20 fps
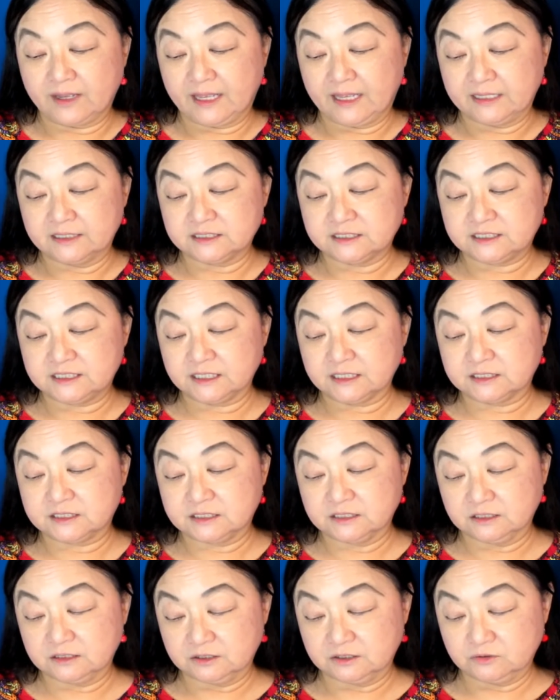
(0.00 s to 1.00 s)
and dig
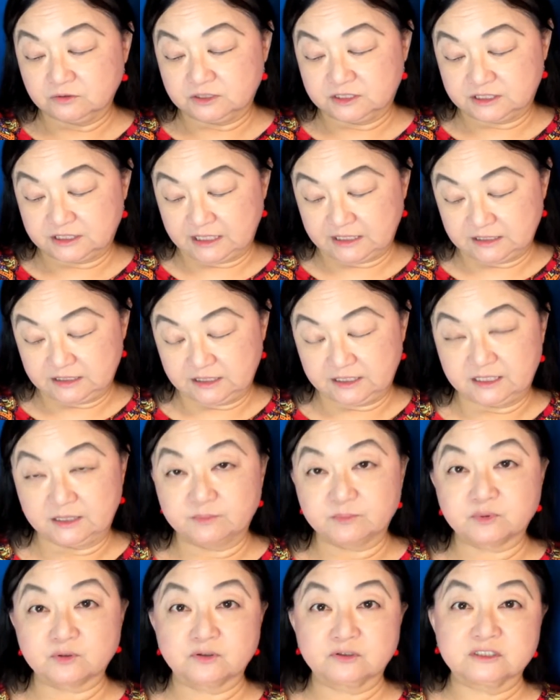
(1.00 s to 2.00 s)
till you gently
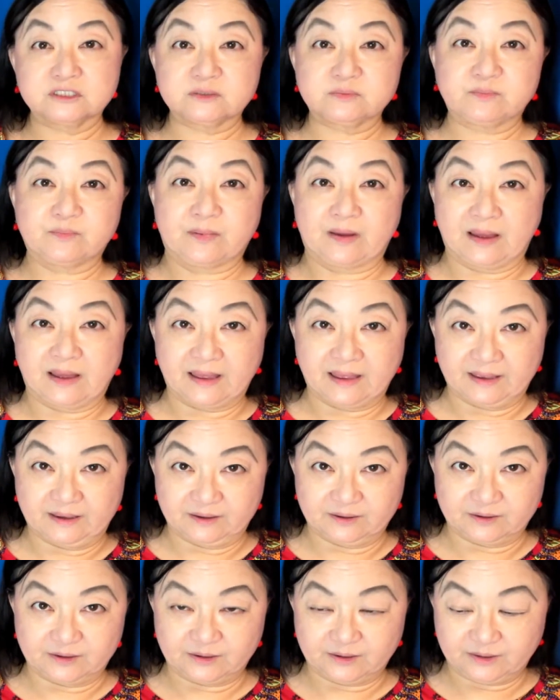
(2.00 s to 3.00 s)

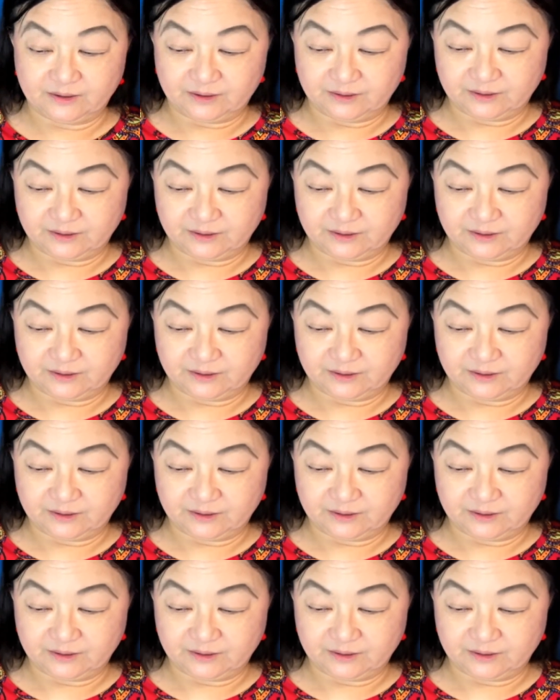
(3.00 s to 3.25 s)
perspire.